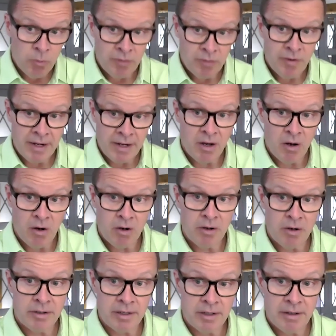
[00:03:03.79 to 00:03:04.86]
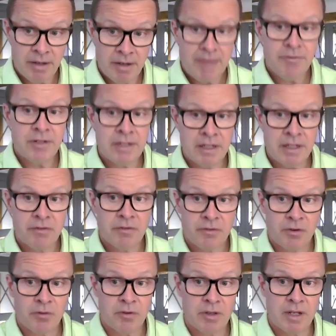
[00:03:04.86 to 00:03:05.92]
we've had a heavy
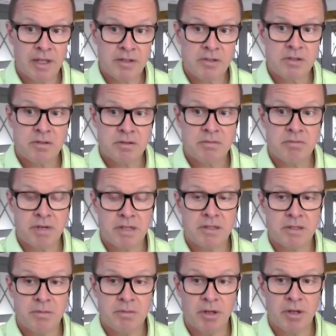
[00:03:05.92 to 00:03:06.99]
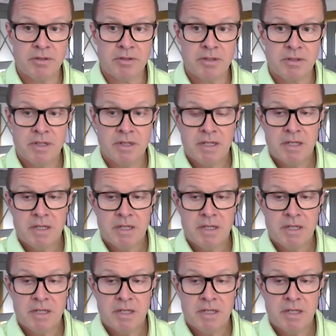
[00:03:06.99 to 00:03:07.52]
lift over the last 18 months.